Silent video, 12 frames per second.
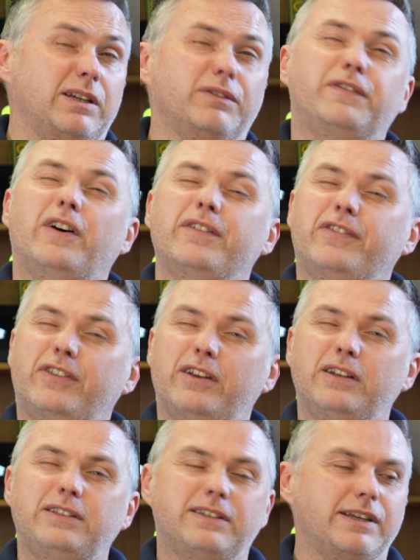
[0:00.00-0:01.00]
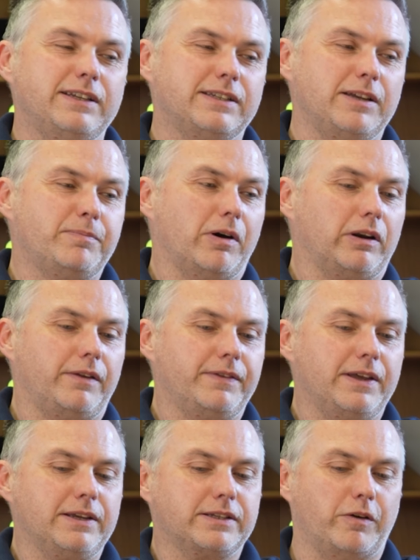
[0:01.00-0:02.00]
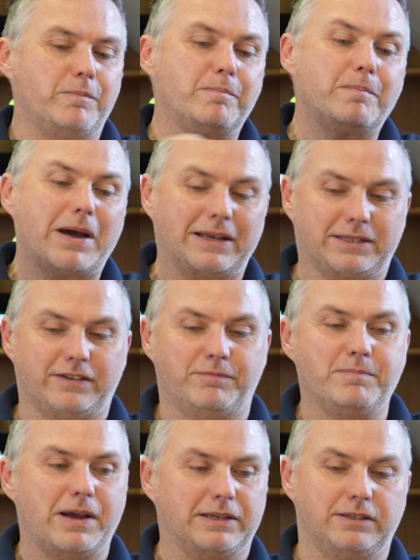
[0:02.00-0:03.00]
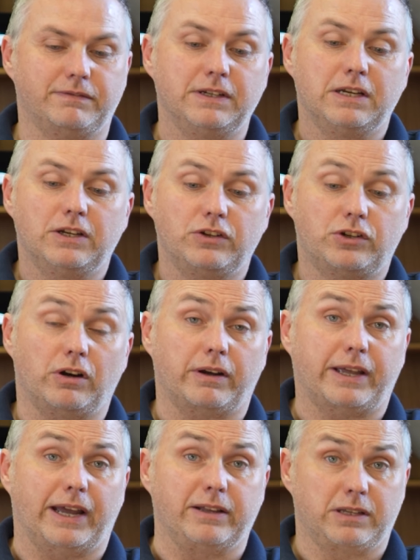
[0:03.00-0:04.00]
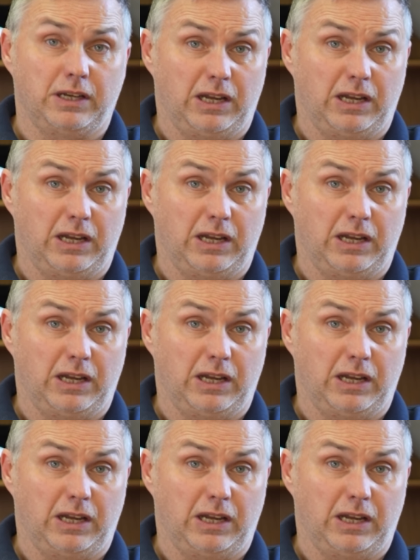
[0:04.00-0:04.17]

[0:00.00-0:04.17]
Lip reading: or 530cc bottle on there, so a massive, massive shot count